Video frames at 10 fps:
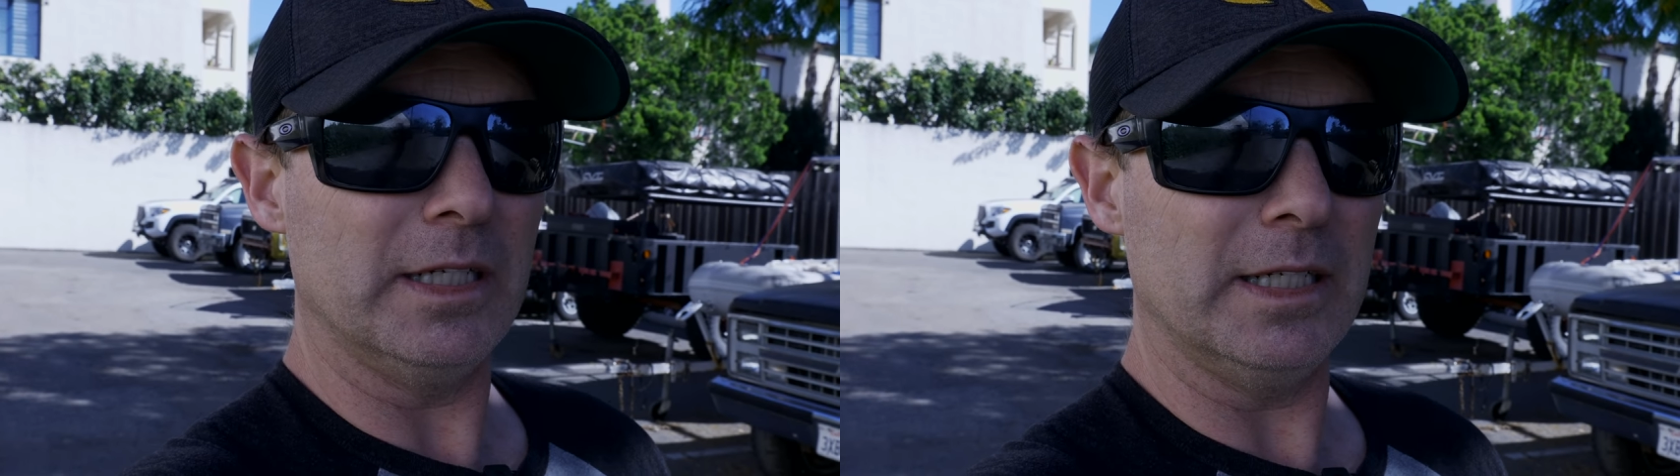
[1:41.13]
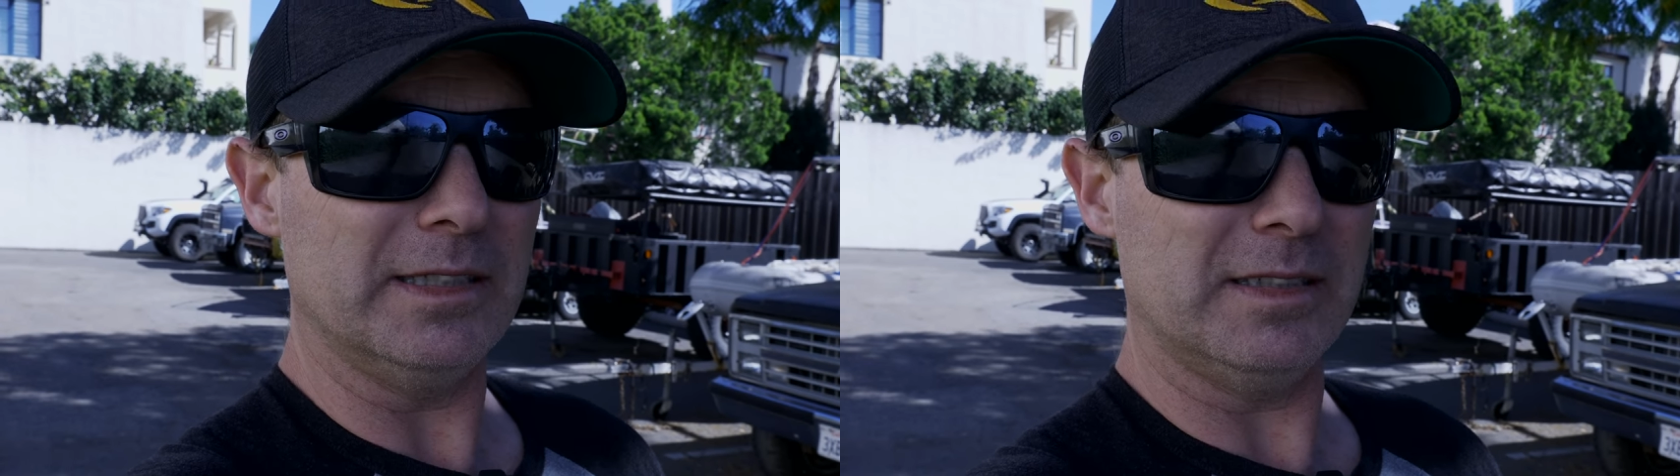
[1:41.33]

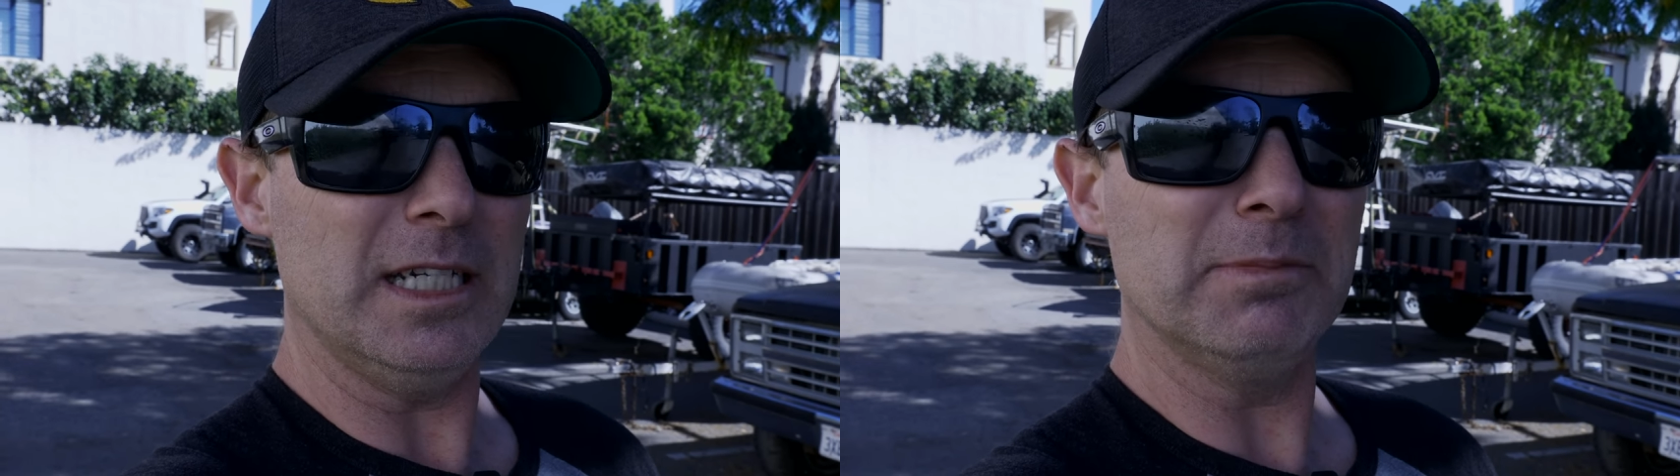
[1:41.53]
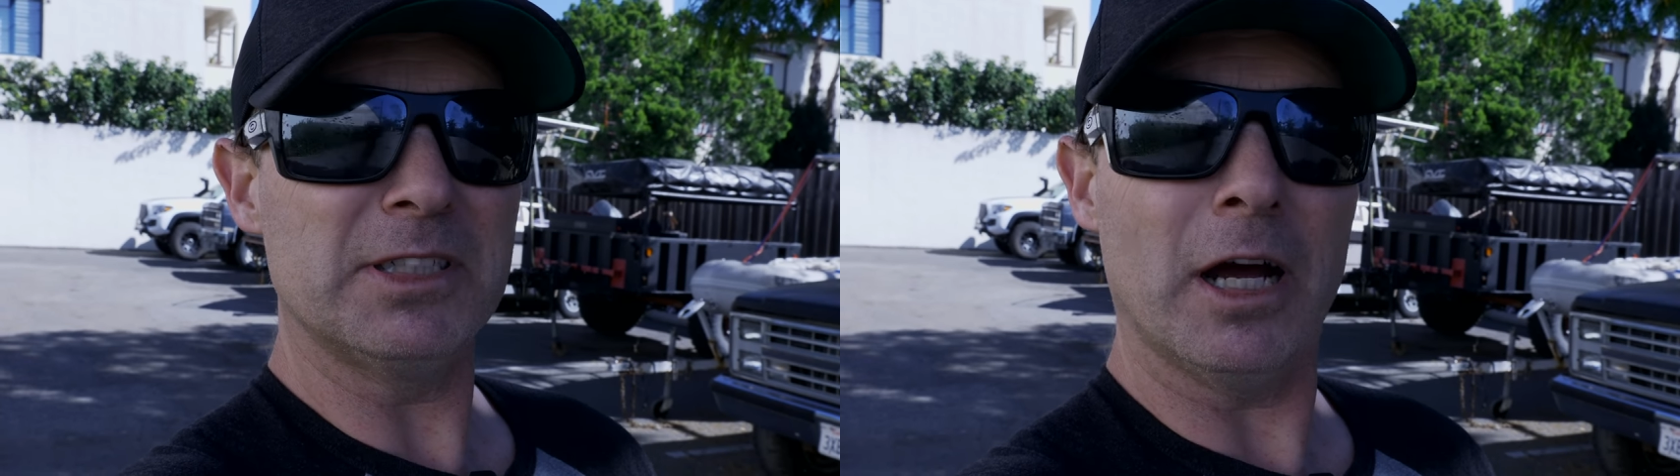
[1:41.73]
it
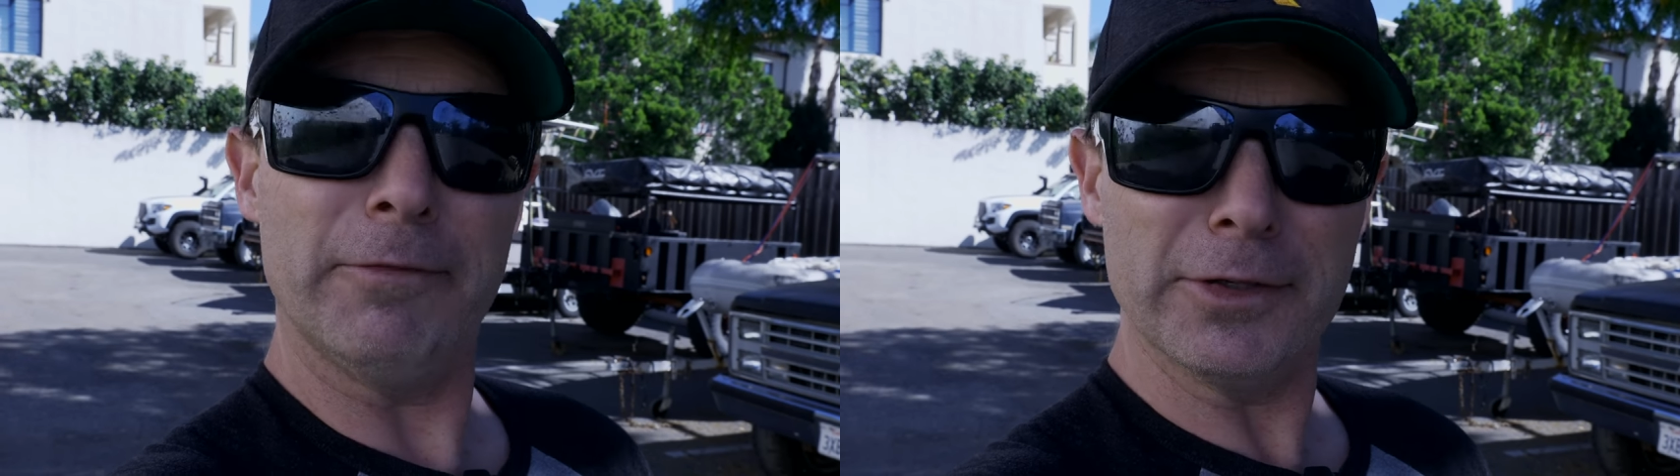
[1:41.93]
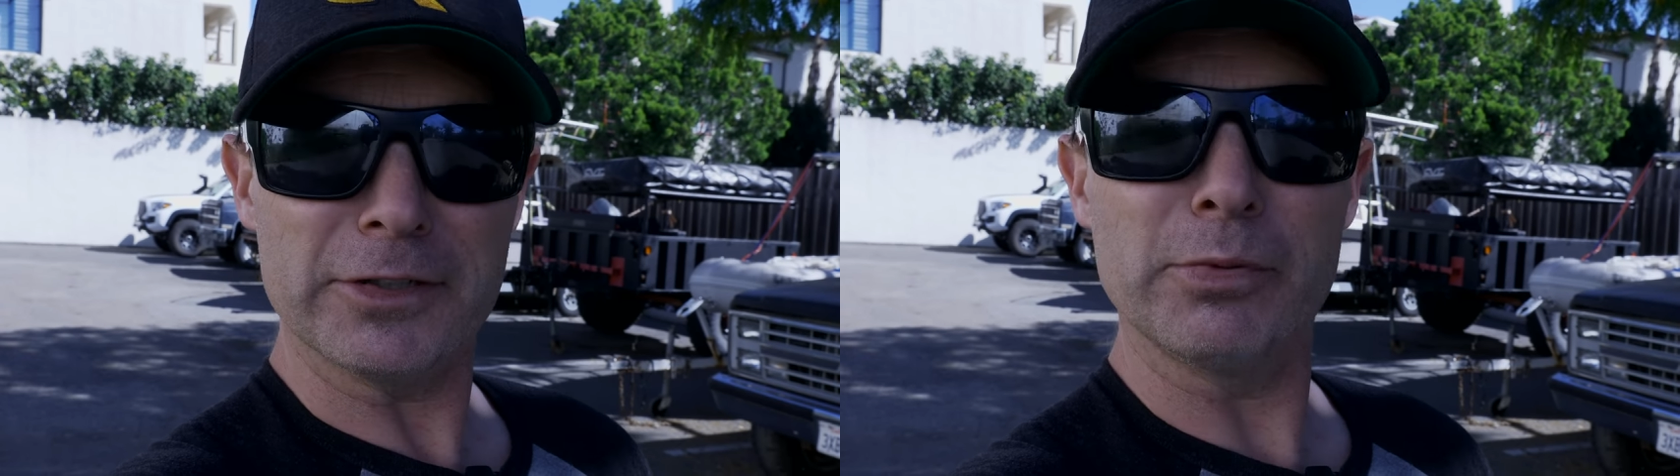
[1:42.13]
seems
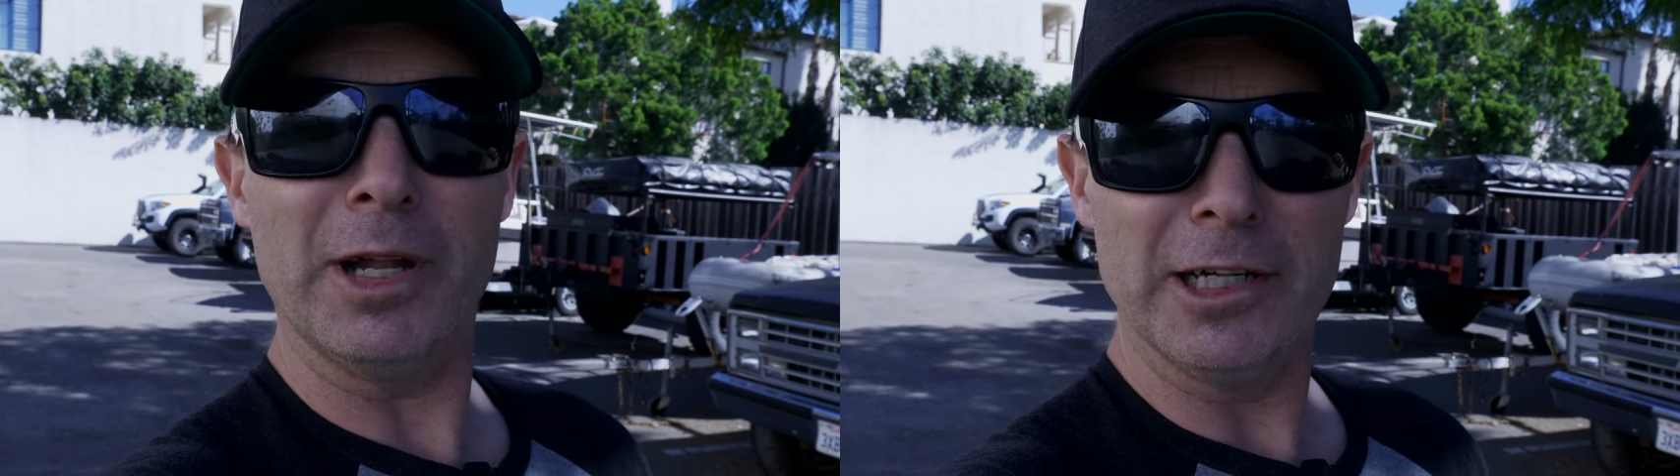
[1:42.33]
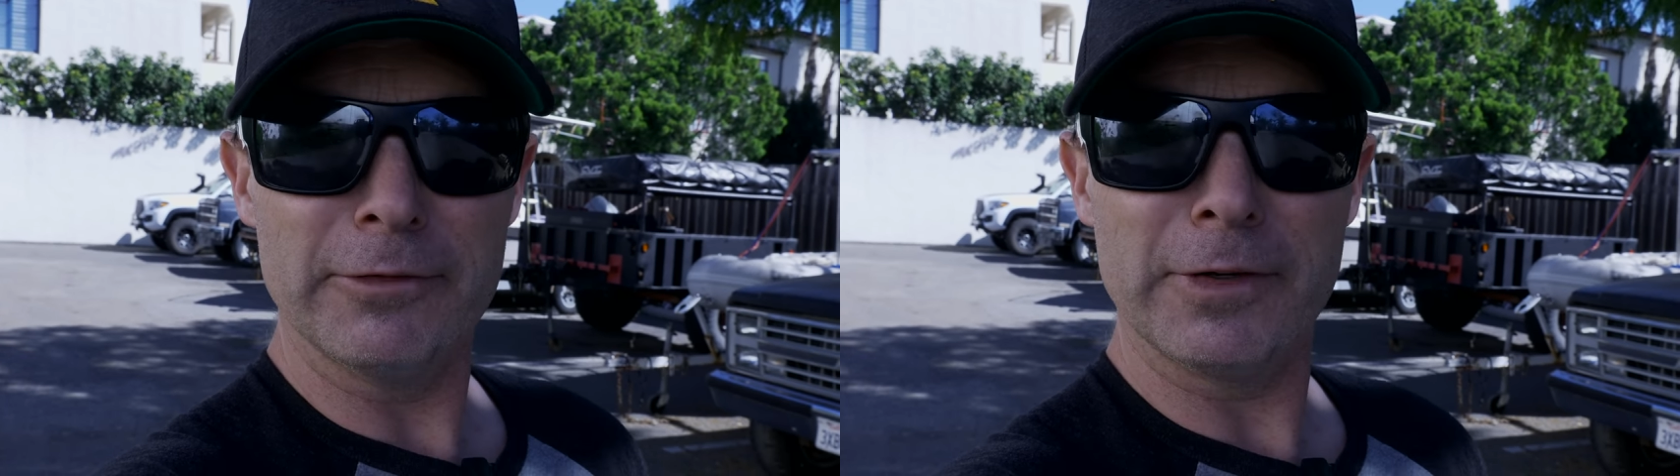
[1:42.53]
tougher to
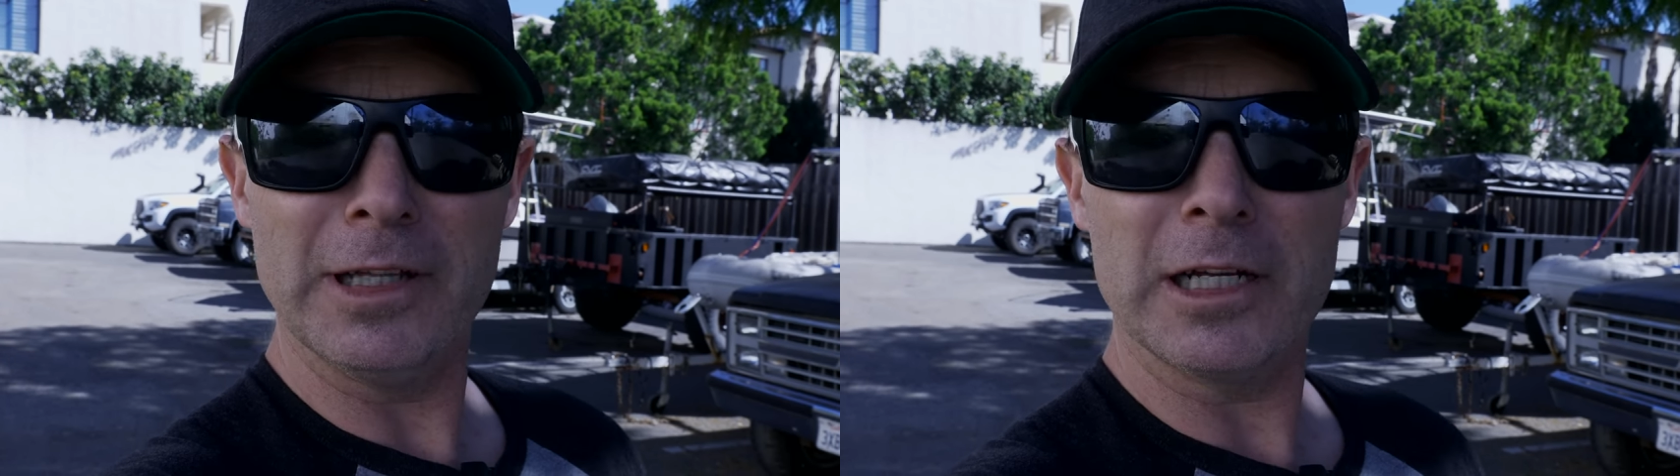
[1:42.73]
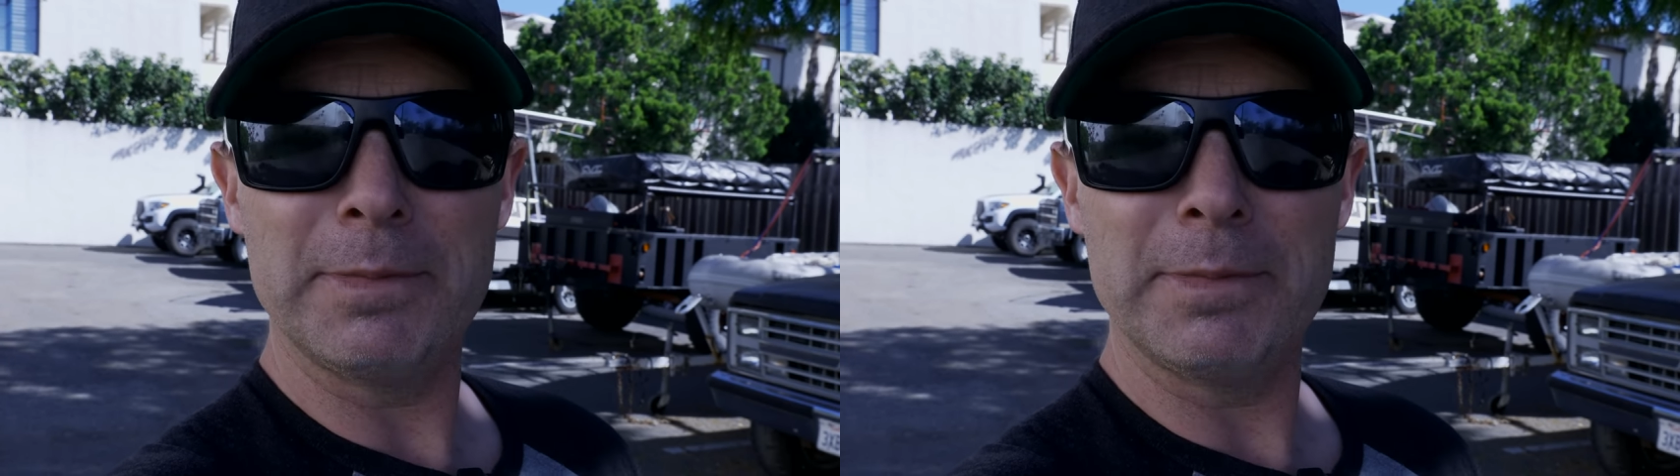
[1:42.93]
swallow for a lot